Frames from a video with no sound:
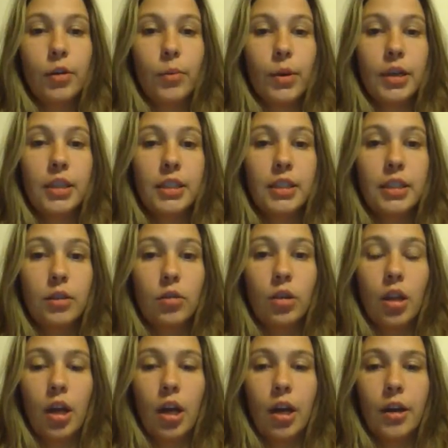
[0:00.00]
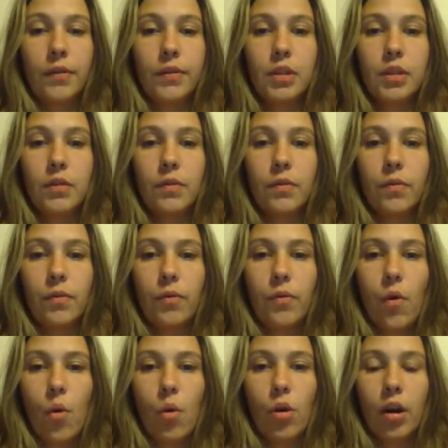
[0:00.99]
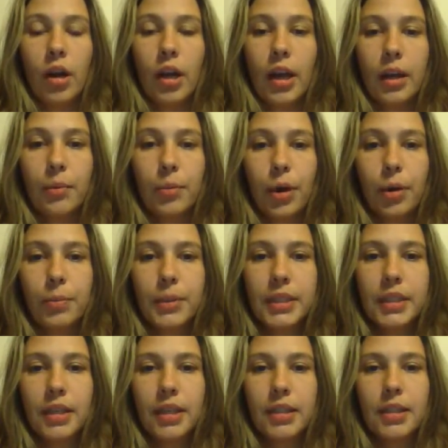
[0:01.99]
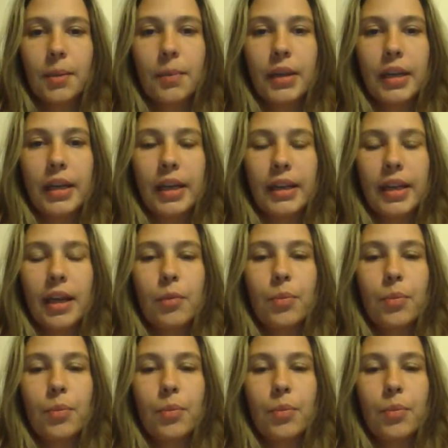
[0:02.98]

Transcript: wear steel gloves for cutting purposes, something like that,